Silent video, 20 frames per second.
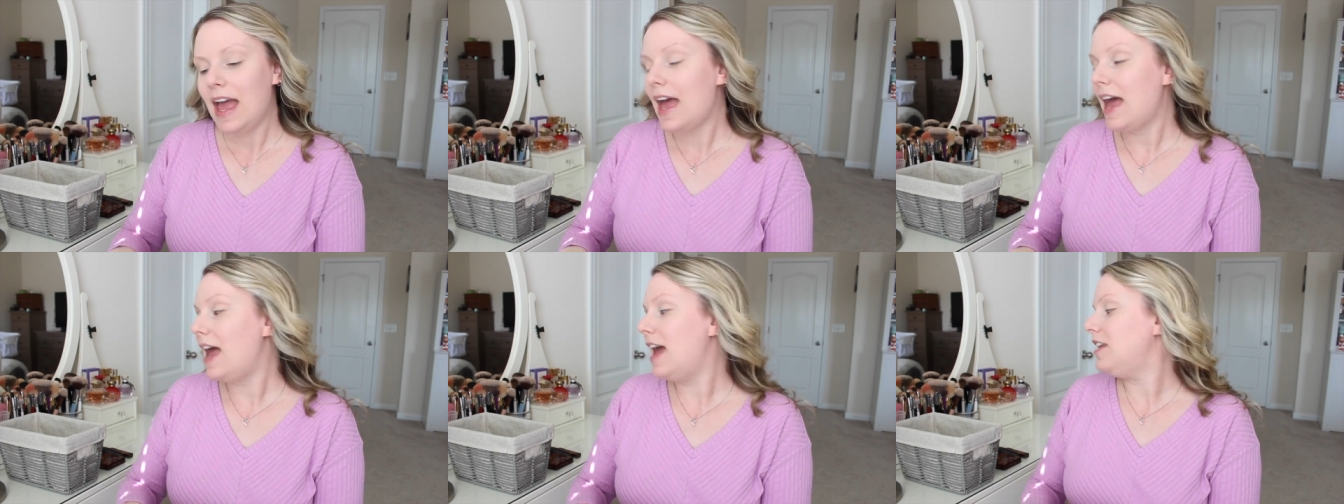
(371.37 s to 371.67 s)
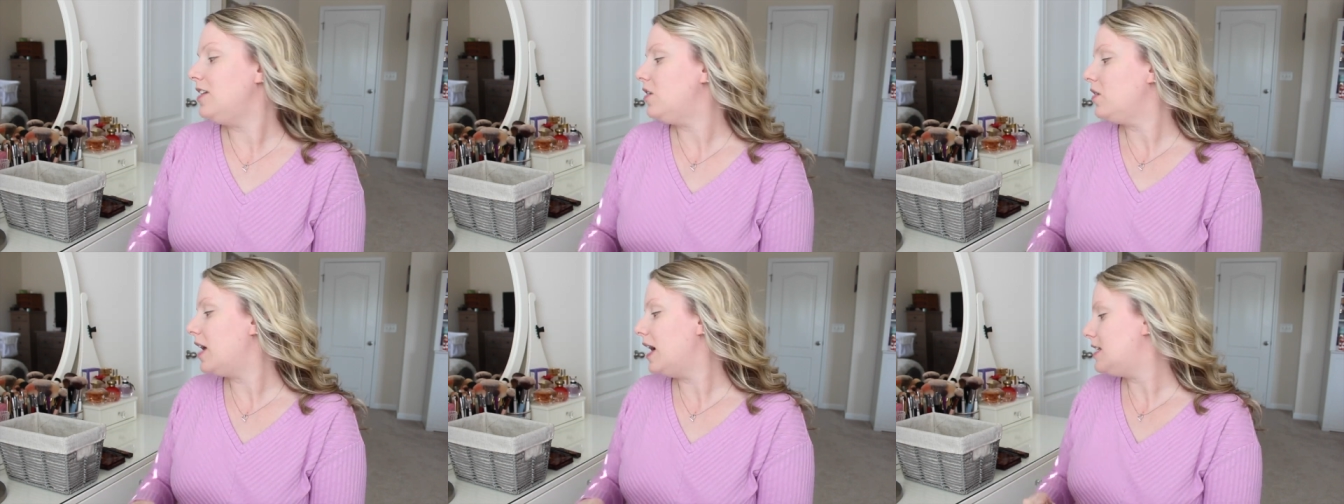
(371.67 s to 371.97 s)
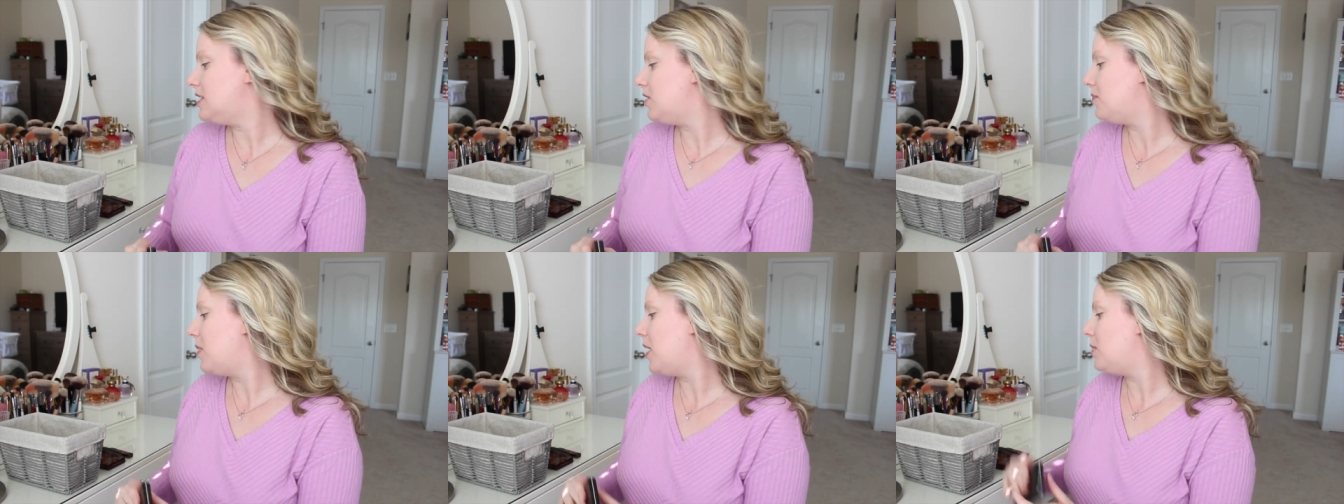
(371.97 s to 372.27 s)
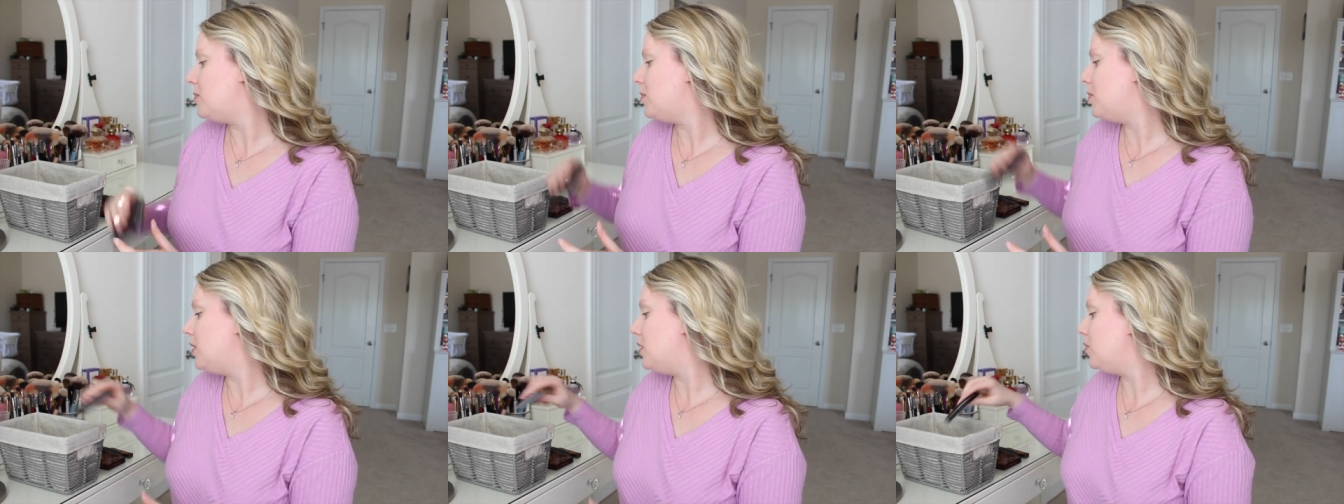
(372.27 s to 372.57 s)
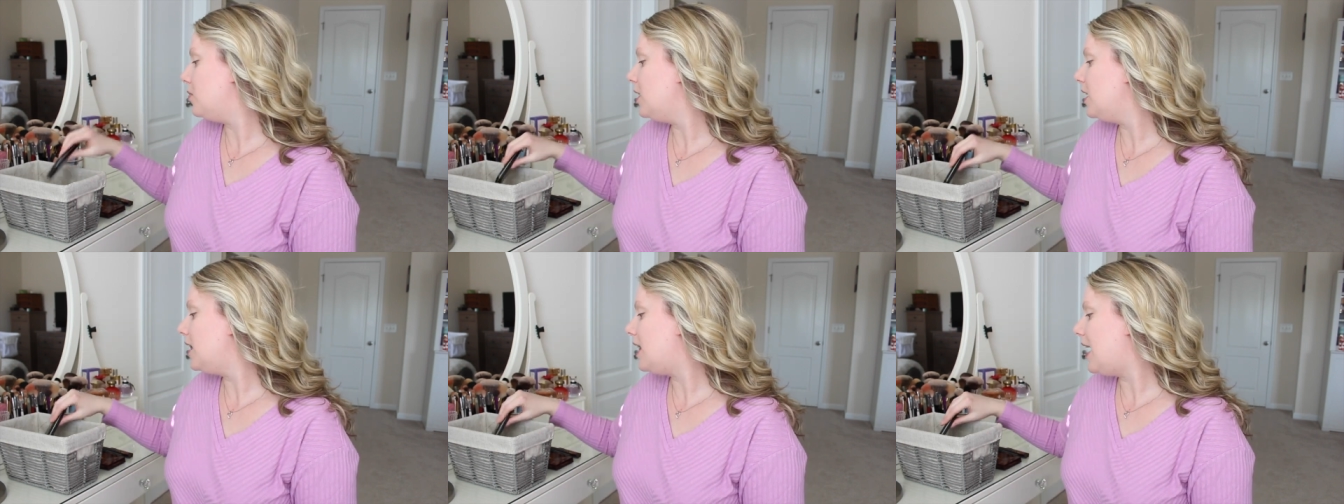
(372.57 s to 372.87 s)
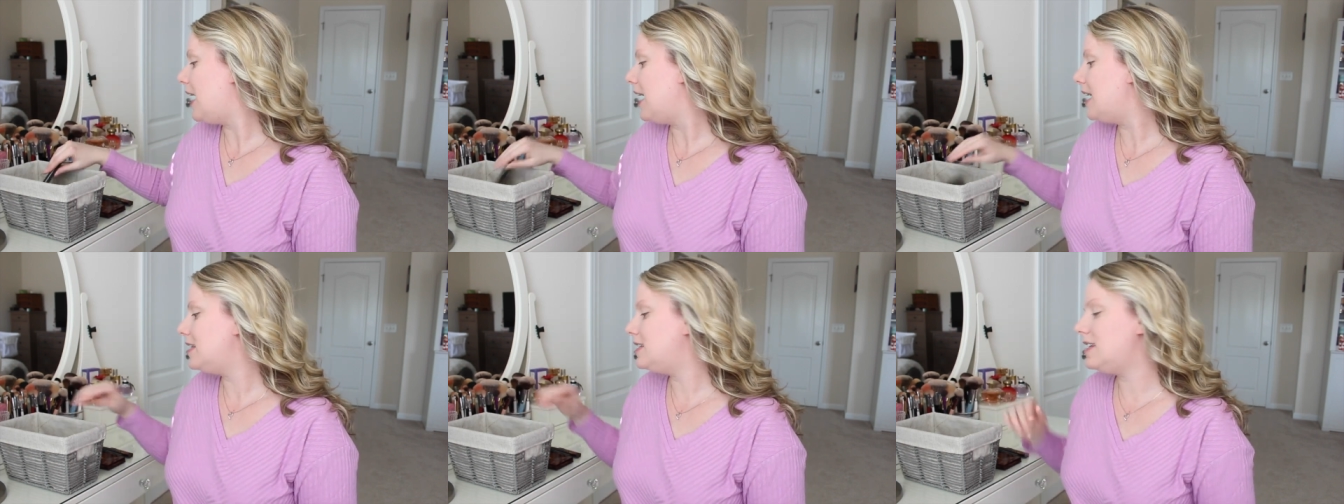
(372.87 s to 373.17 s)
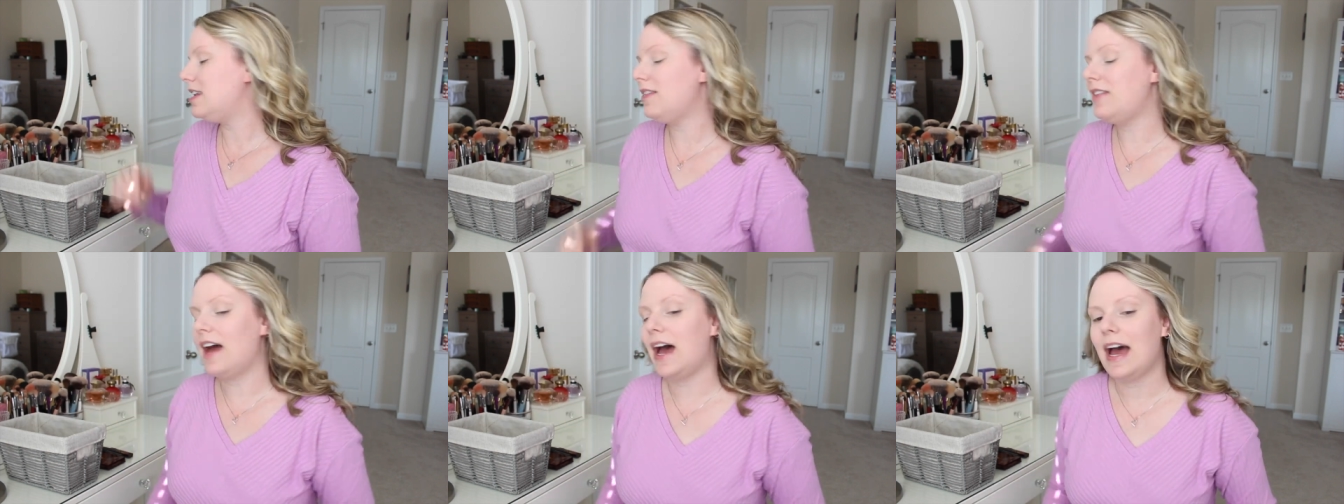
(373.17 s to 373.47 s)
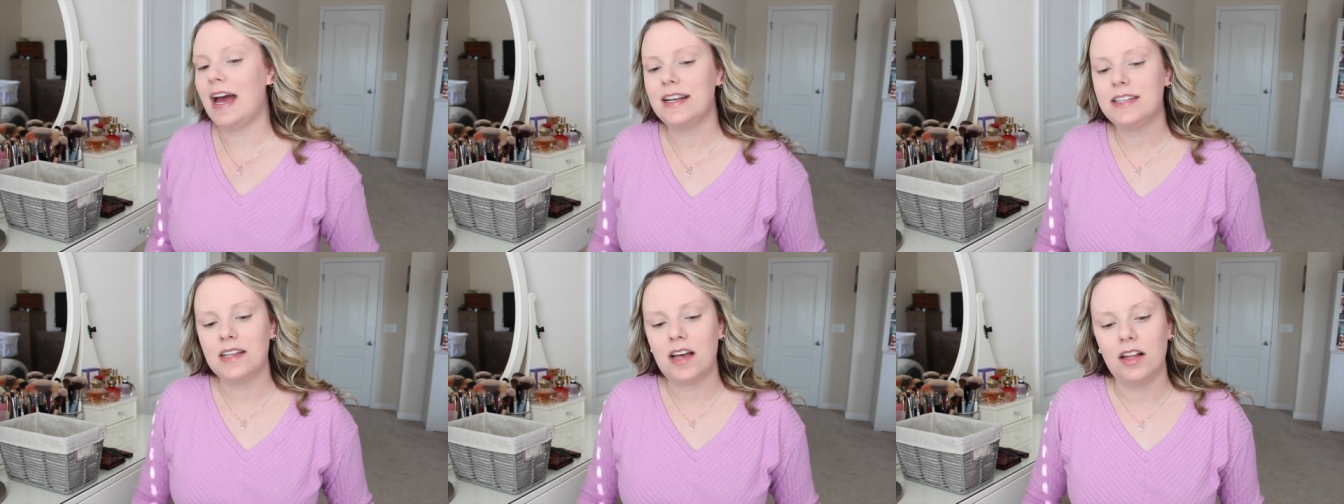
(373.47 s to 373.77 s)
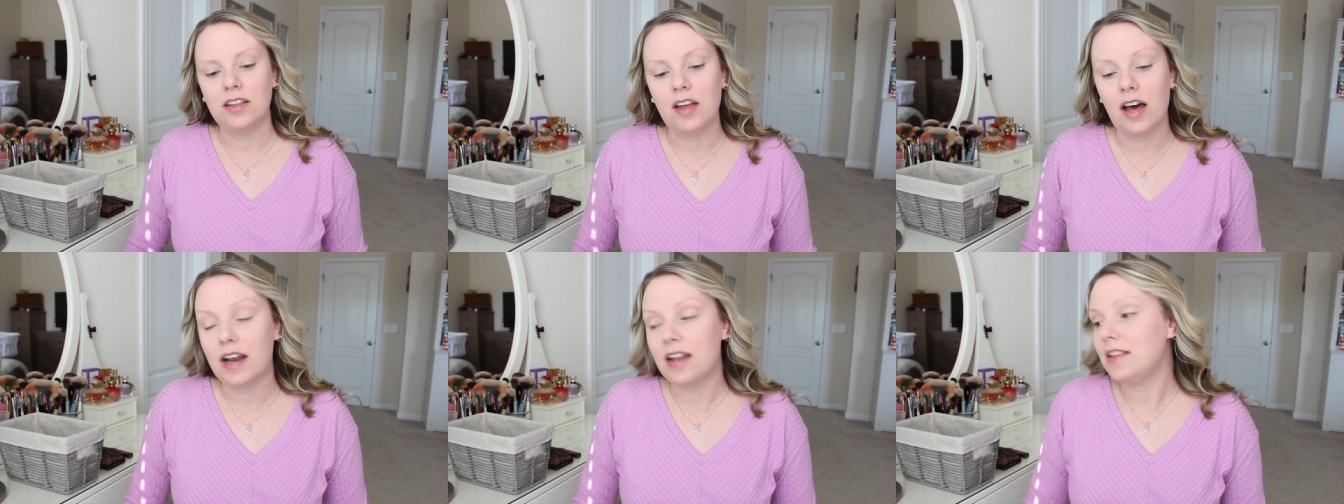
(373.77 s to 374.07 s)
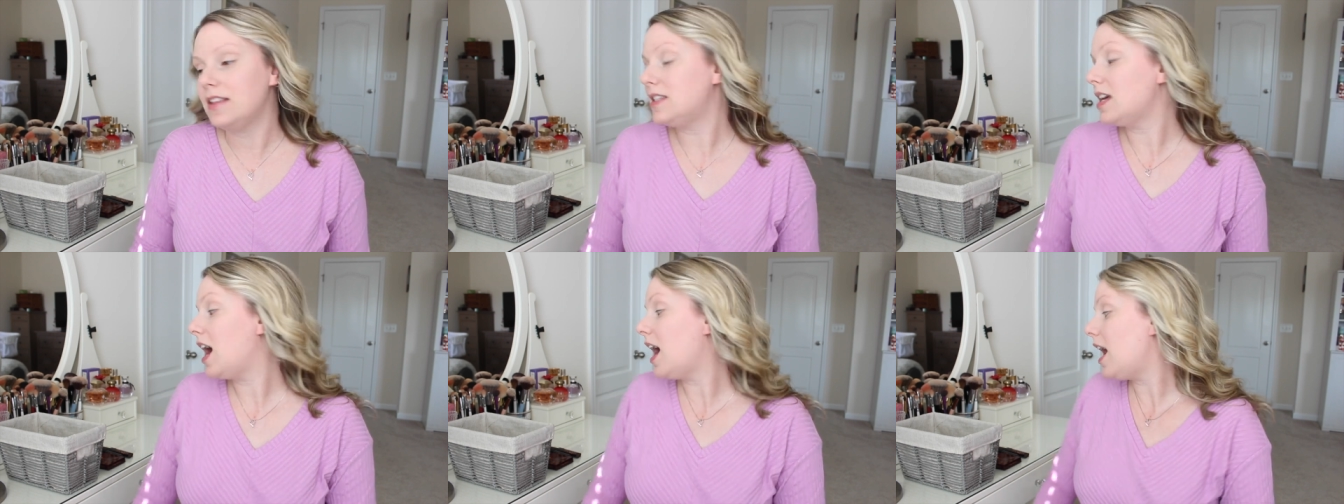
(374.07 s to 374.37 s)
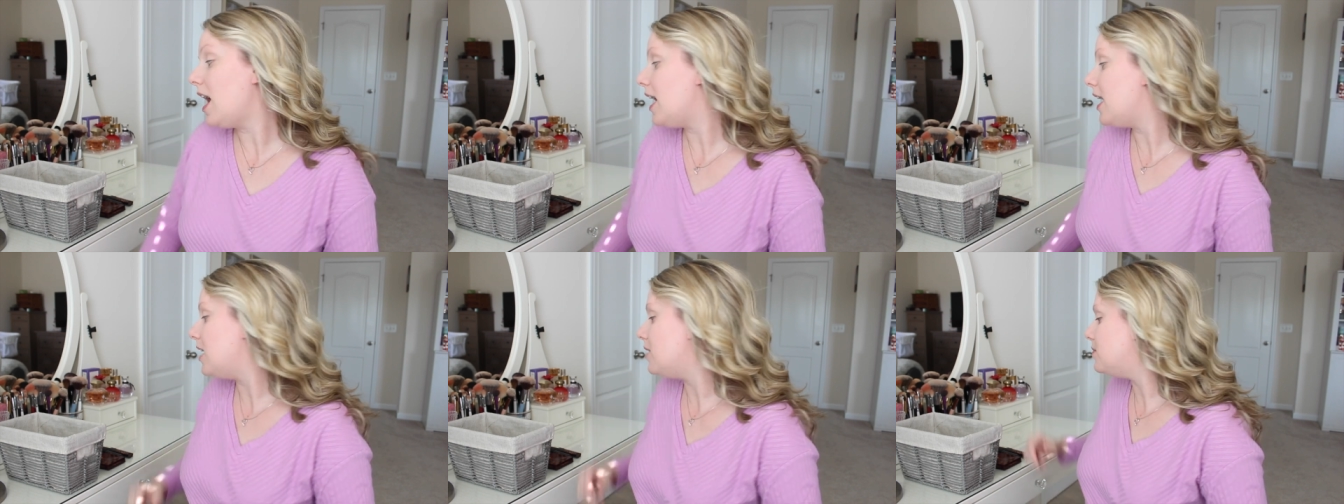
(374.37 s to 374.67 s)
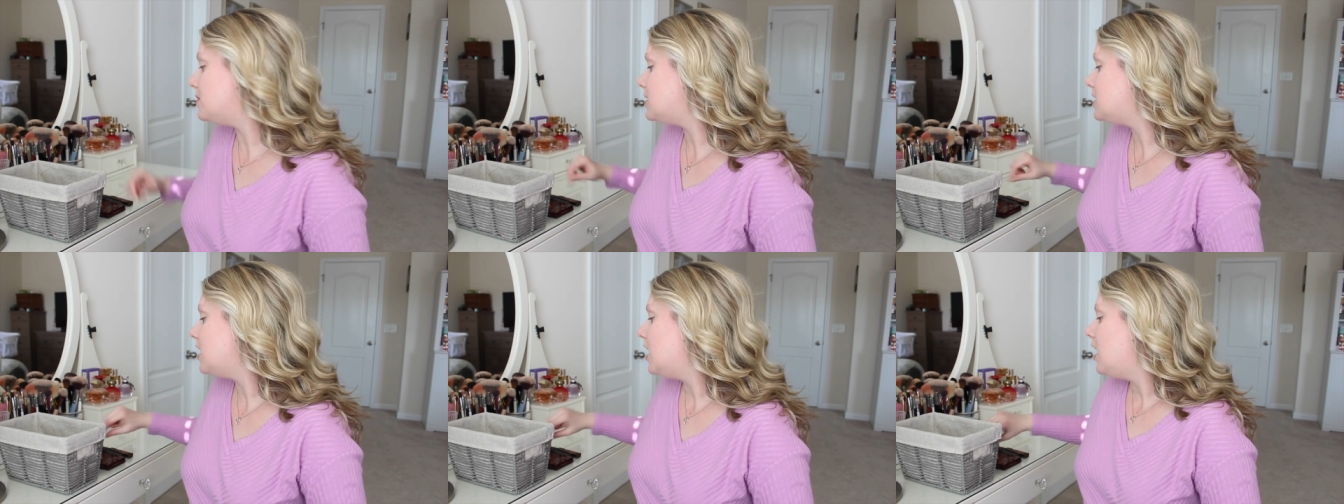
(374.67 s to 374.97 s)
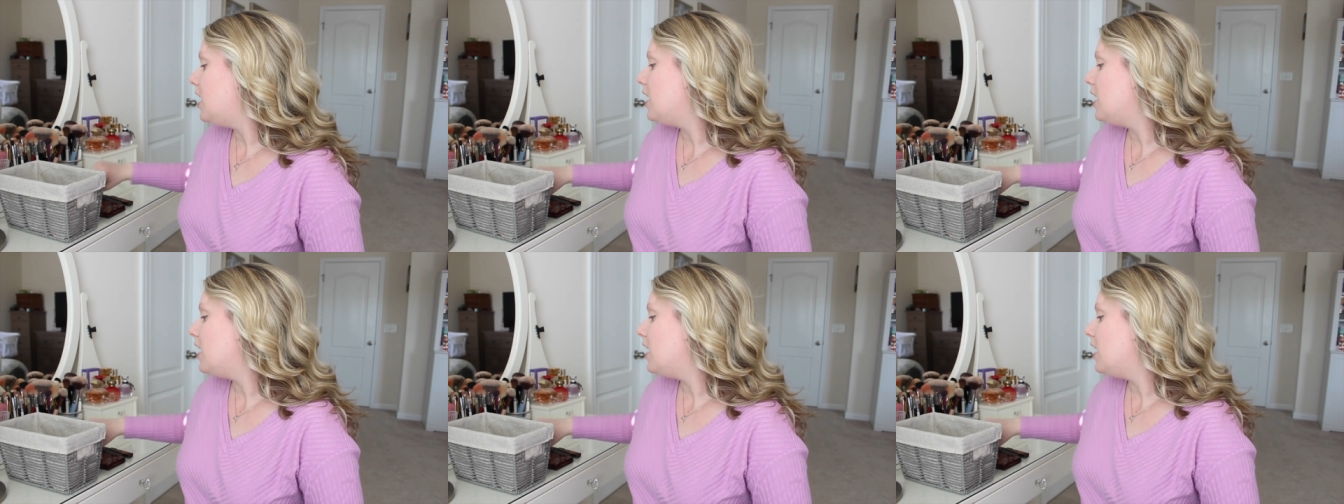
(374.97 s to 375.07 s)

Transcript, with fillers: And you guys have probably realized that a lot of the times